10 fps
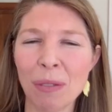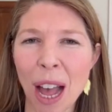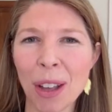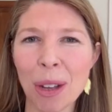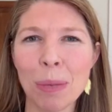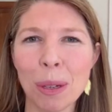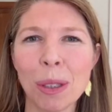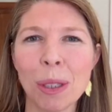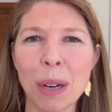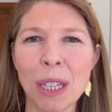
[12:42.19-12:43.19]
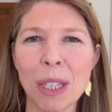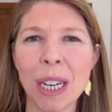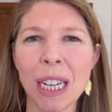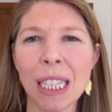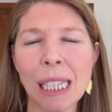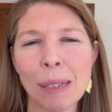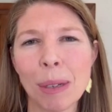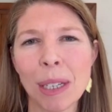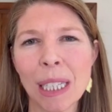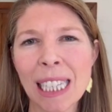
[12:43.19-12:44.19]
valuable to bring to our
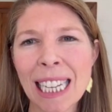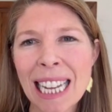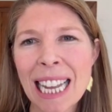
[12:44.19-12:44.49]
customers.